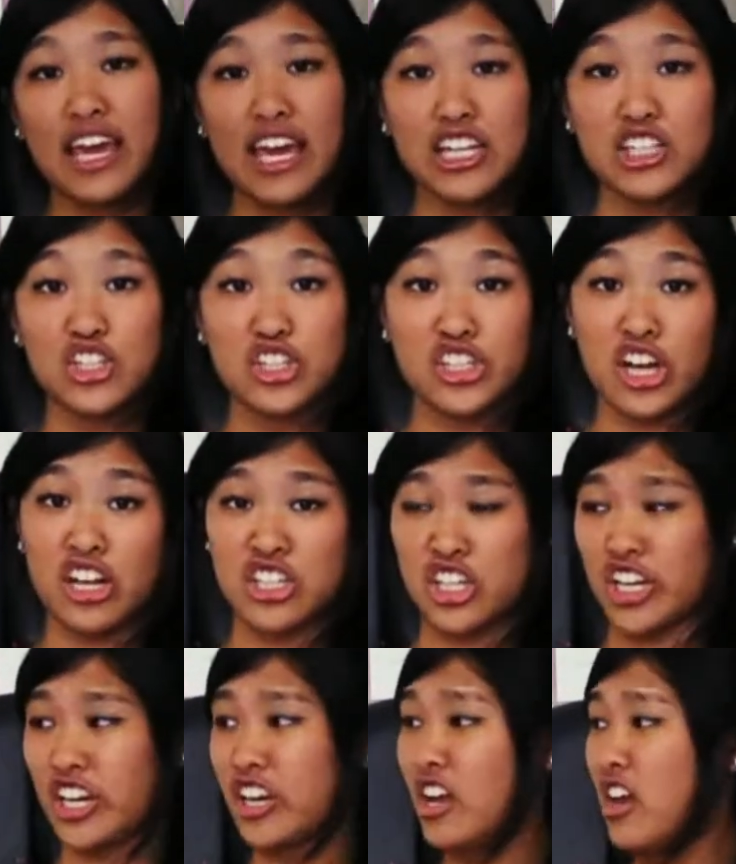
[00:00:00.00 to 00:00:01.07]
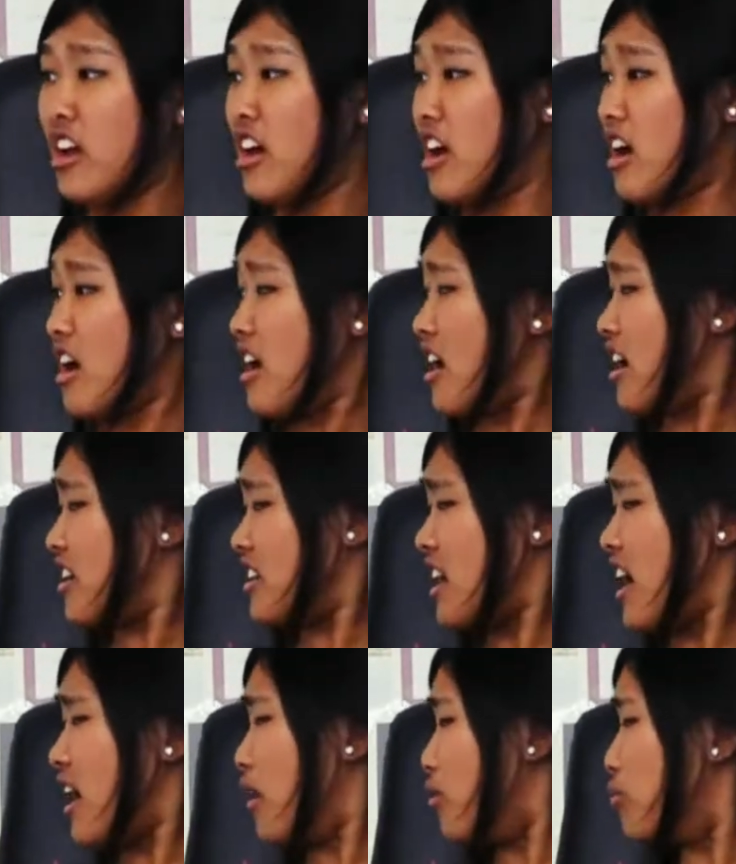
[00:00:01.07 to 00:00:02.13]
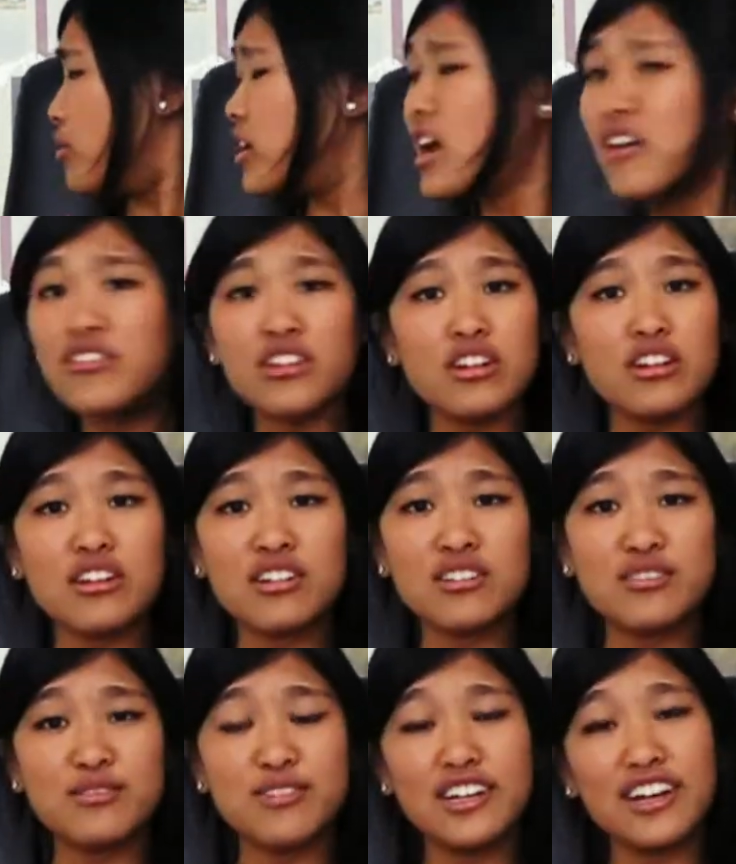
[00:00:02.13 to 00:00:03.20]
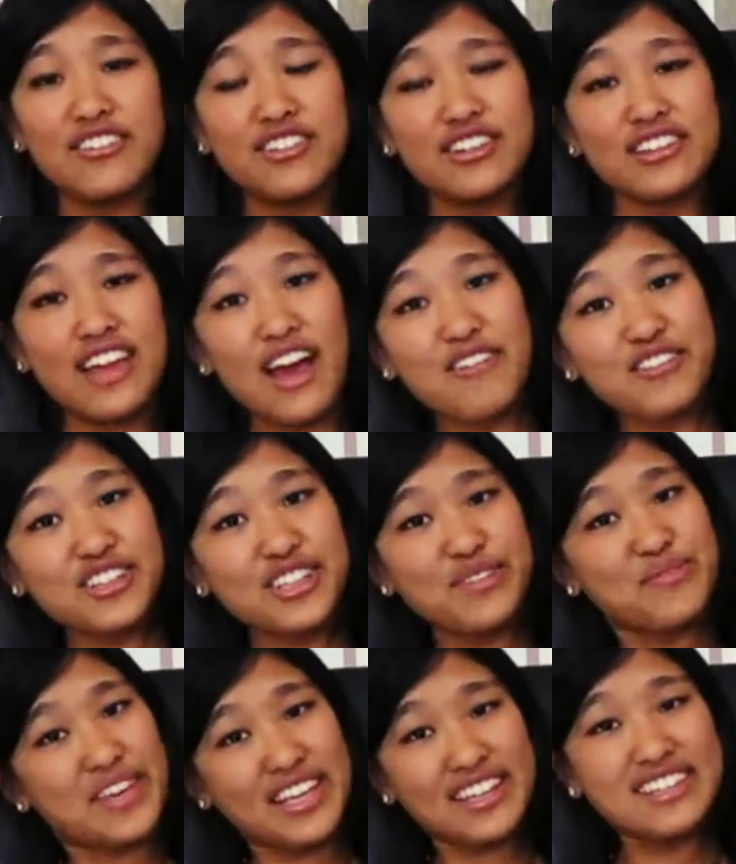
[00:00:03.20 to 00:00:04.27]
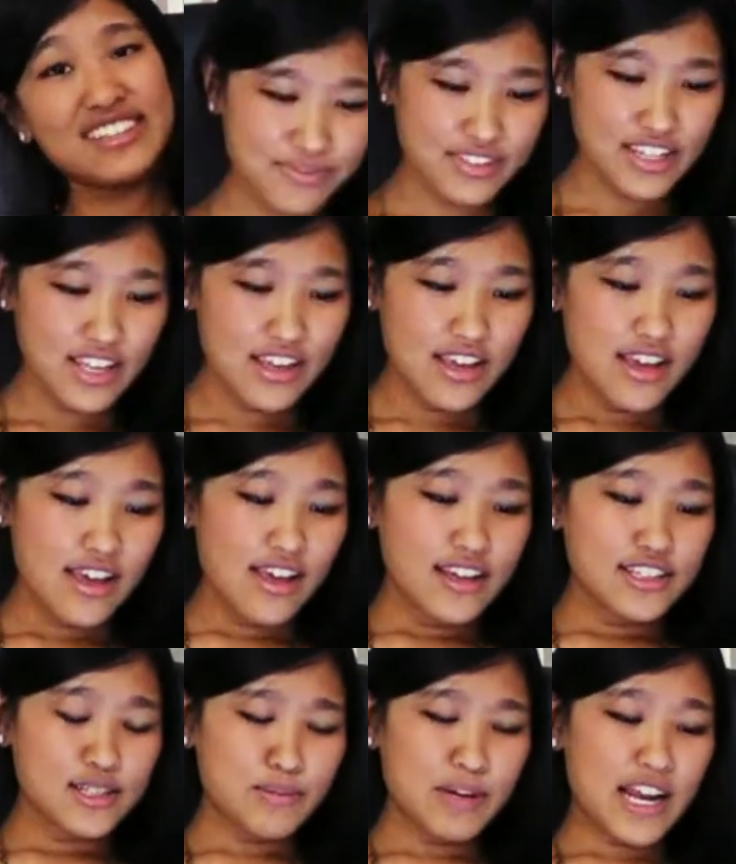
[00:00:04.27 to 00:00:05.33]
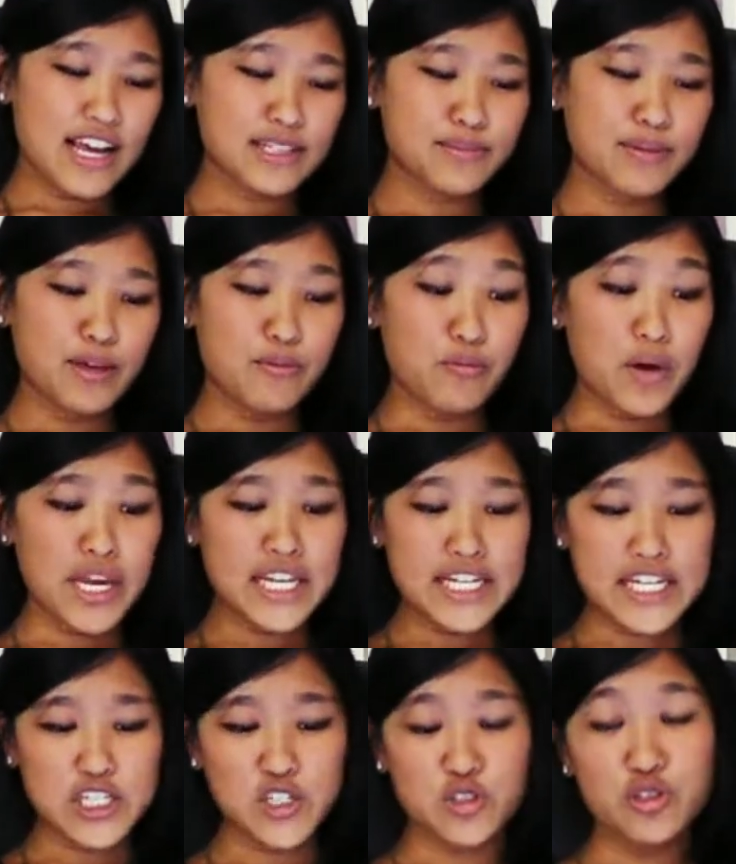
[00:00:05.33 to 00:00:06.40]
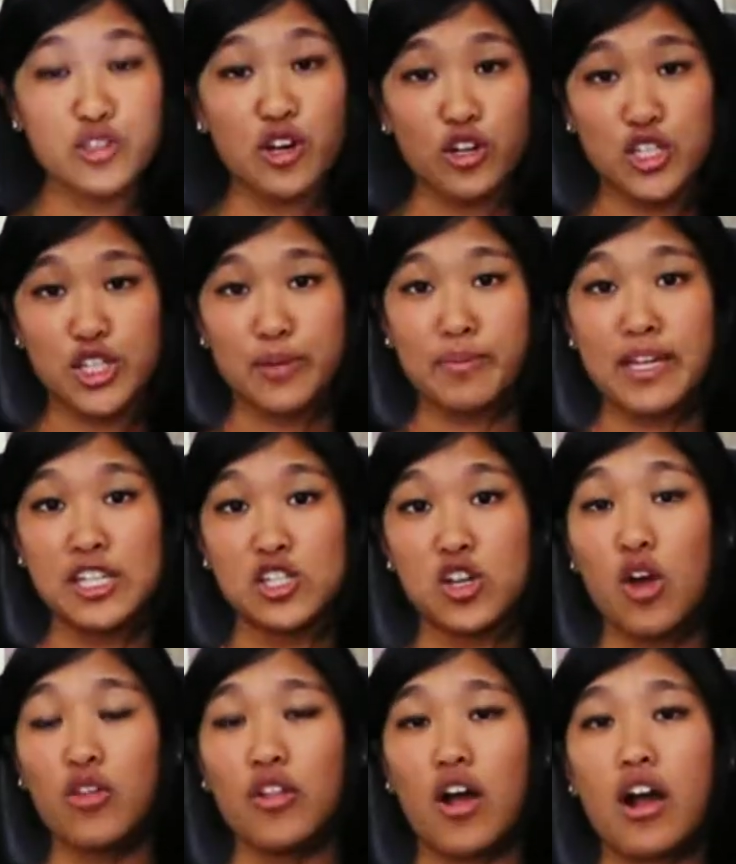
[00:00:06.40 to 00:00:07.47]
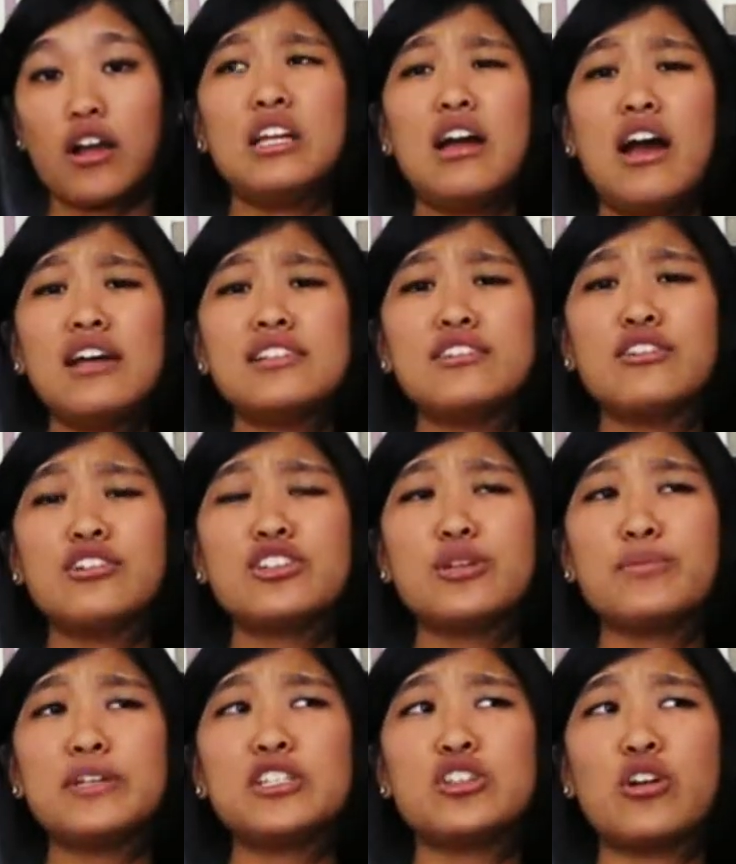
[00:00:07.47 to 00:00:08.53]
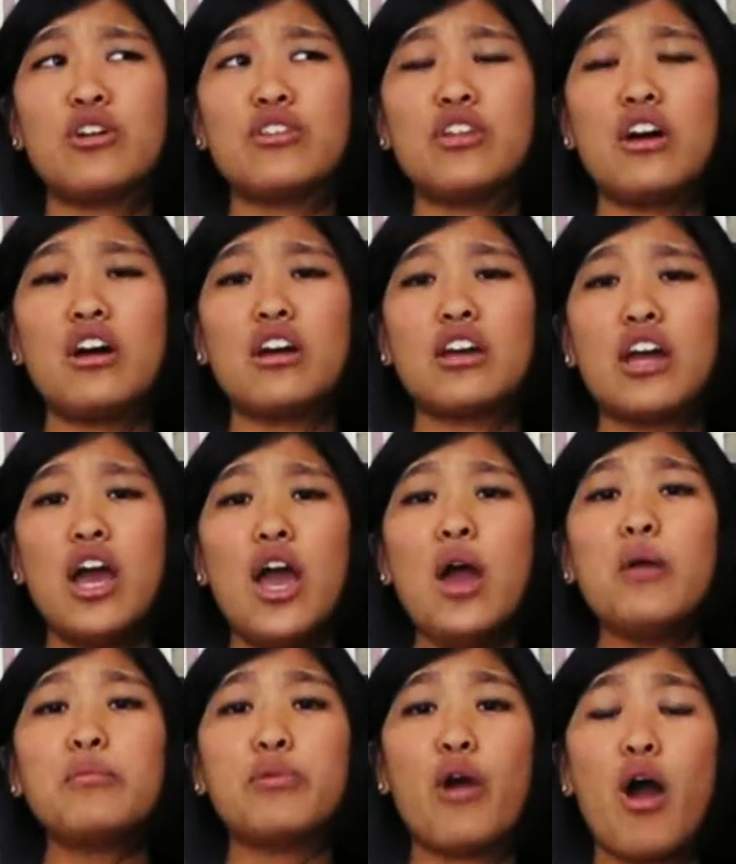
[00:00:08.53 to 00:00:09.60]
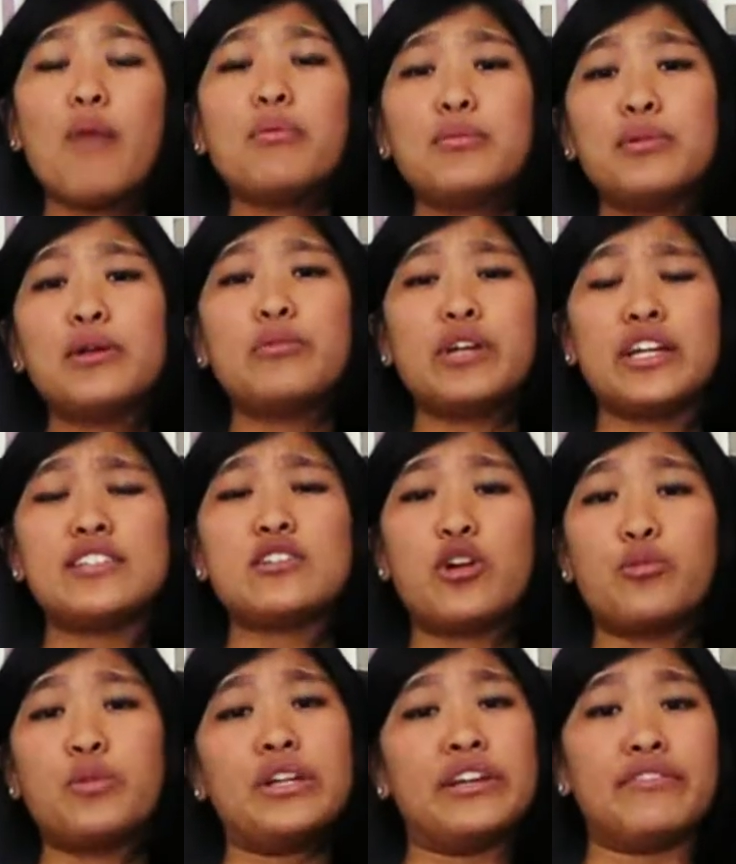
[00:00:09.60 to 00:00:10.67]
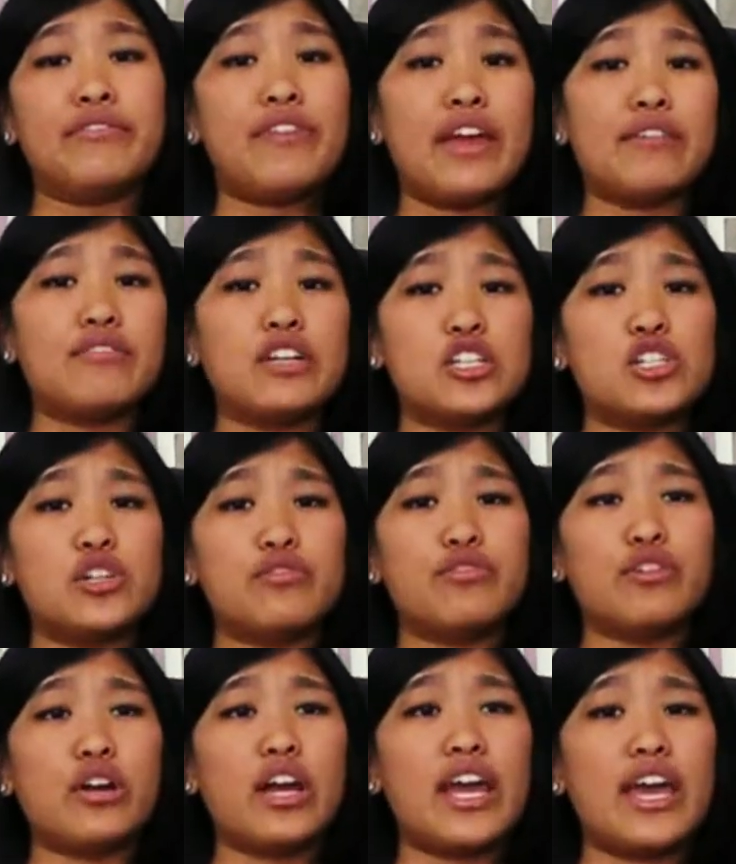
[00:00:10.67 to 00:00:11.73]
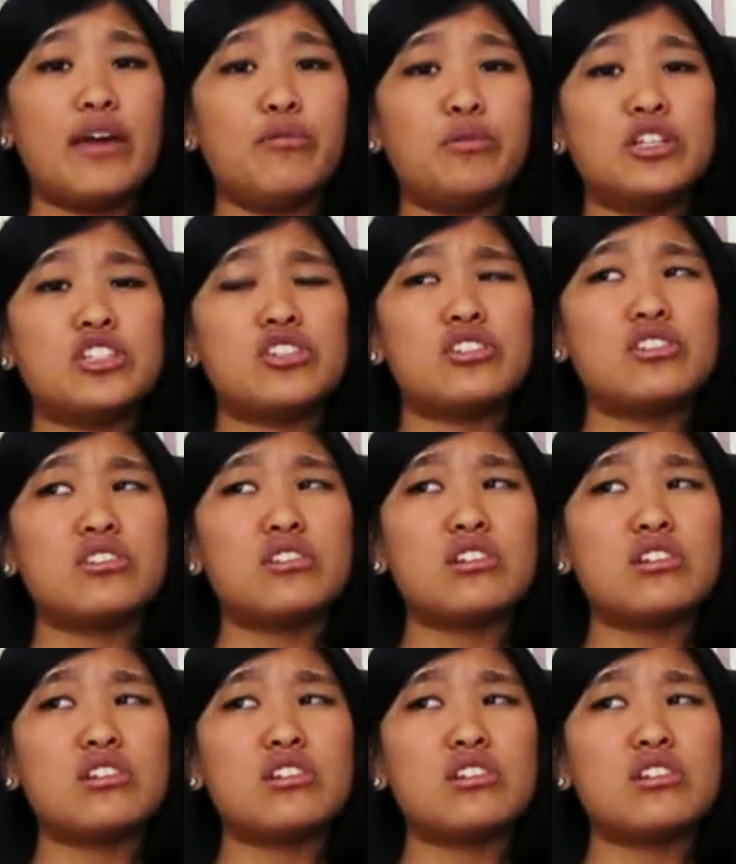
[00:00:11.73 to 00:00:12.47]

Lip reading: and judging. Yeah, whatever that really means. Someone asked me, when did you start shipping John Locke? I started shipping John Locke probably when I started reading fanfiction for it, which